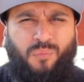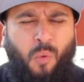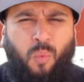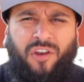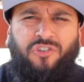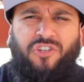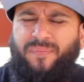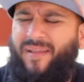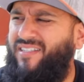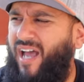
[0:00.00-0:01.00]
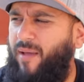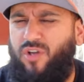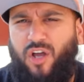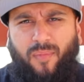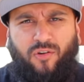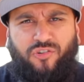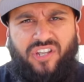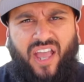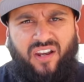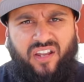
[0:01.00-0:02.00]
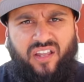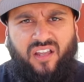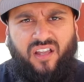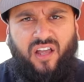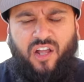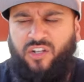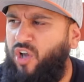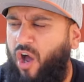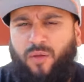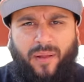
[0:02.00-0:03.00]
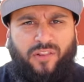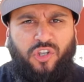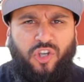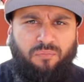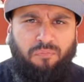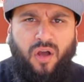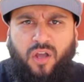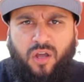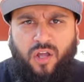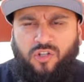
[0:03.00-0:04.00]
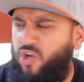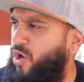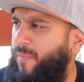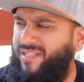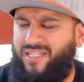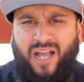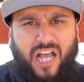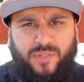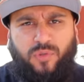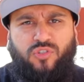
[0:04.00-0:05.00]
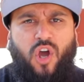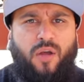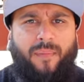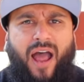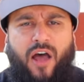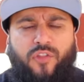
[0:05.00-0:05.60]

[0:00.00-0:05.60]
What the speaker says: Why don't you spend time talking about Christianity? Talk about the good book. Talk about the gospel. Talk about how